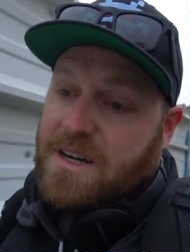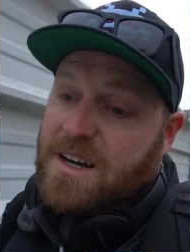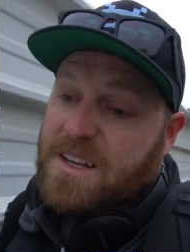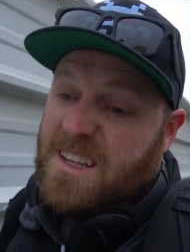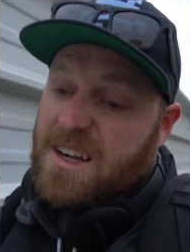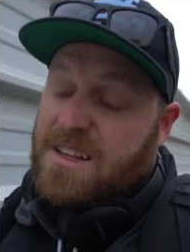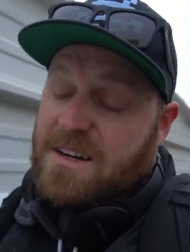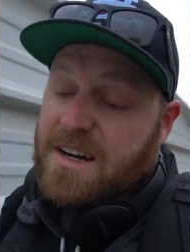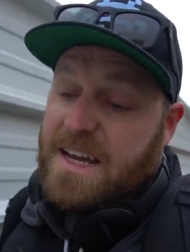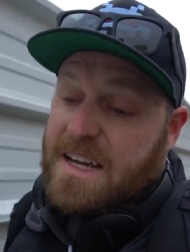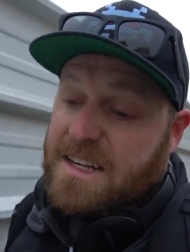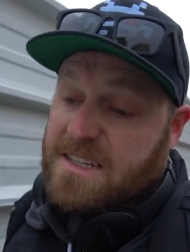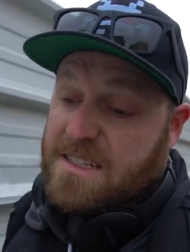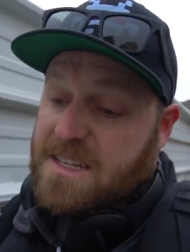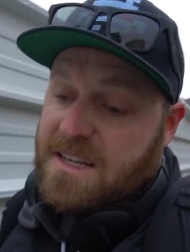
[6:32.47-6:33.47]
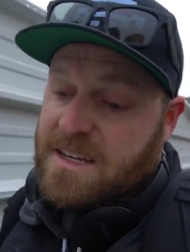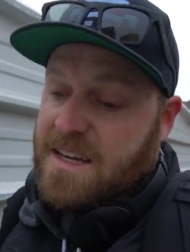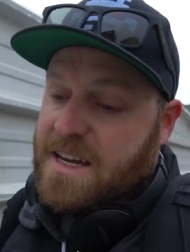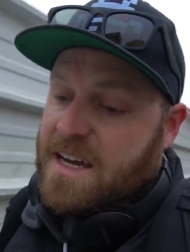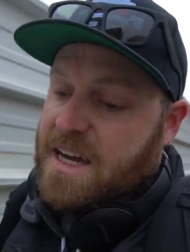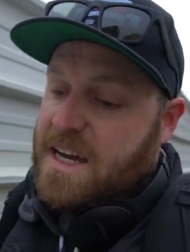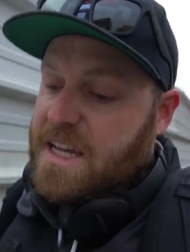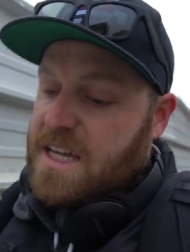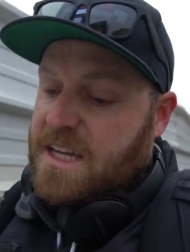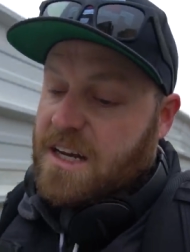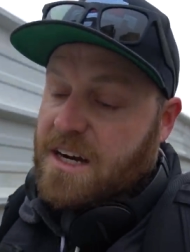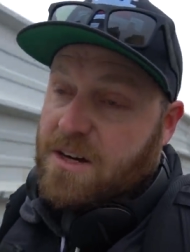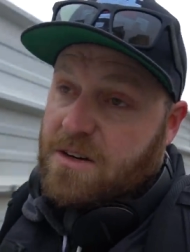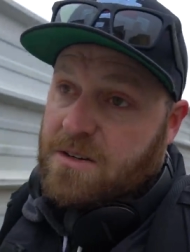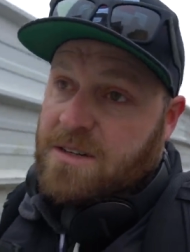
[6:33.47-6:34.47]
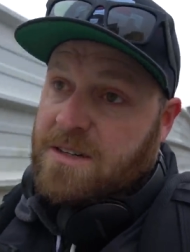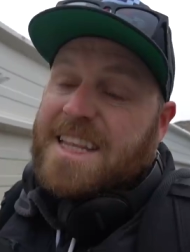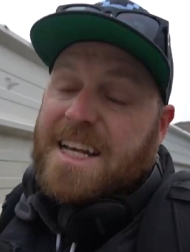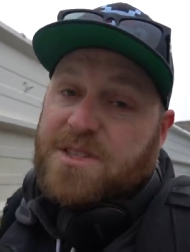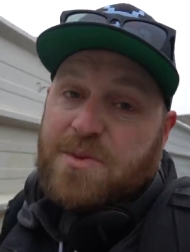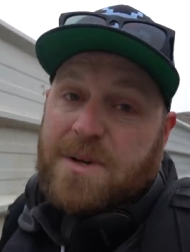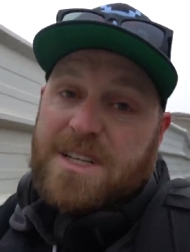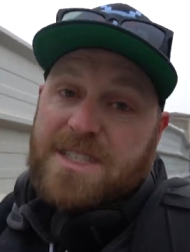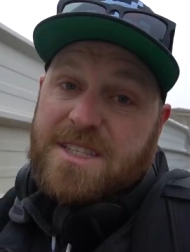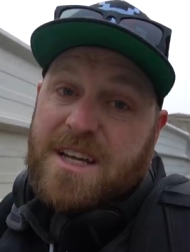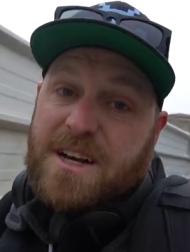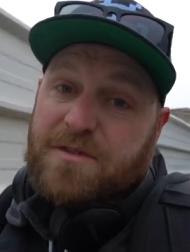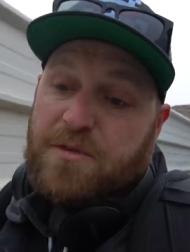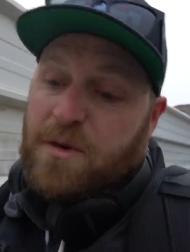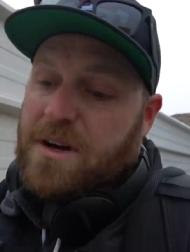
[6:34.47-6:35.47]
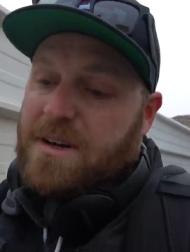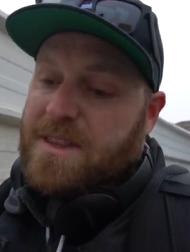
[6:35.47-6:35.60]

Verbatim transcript: On the other hand, you know, that's what it's there for.